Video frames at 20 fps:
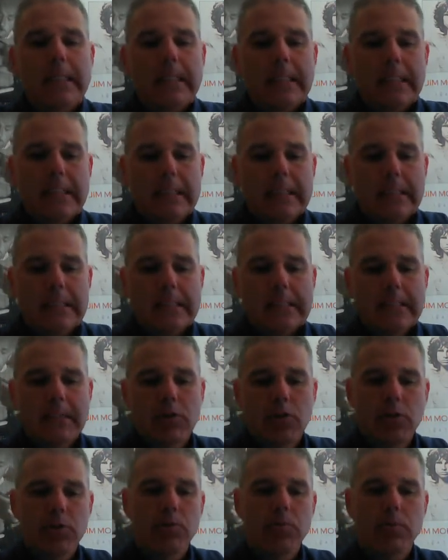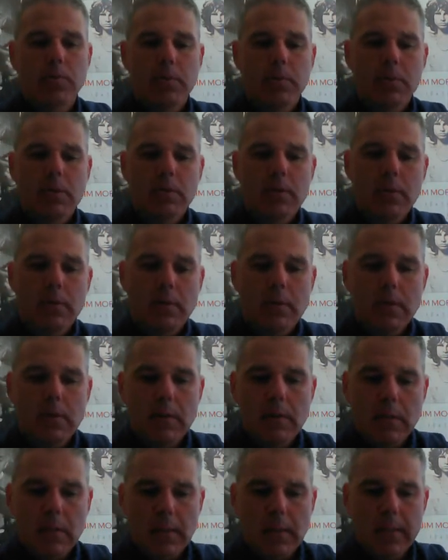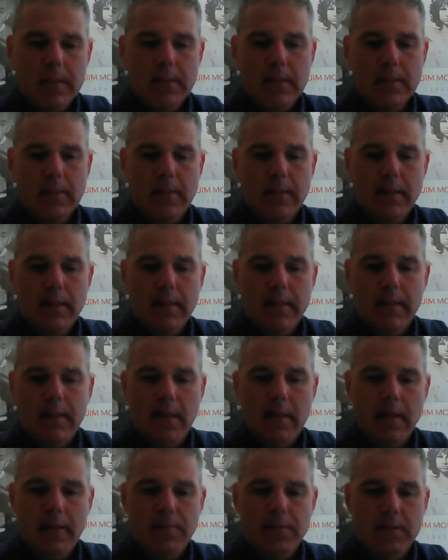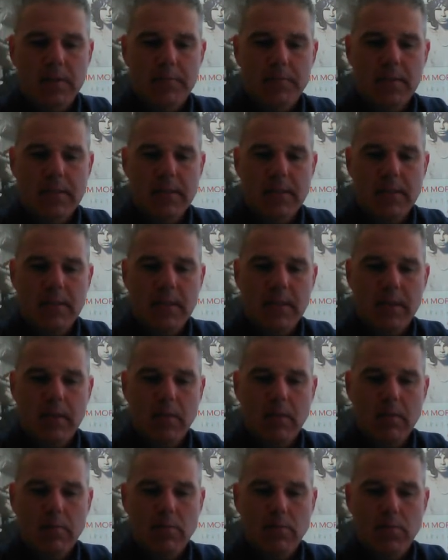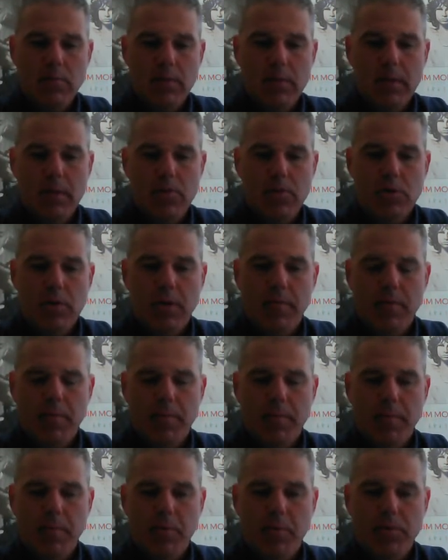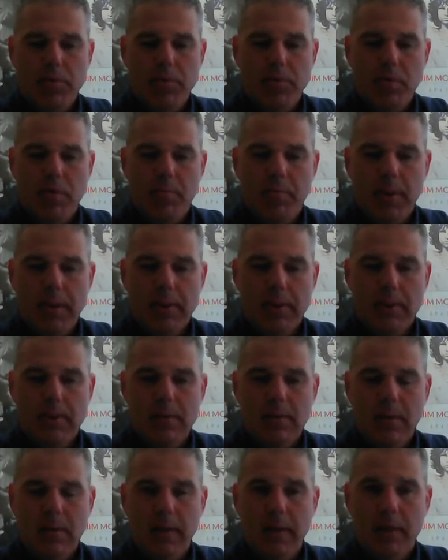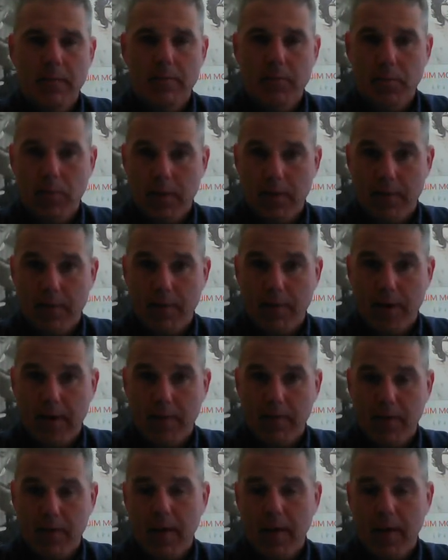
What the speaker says: 2. List and give some detail to each of the promotional mix items. We have 5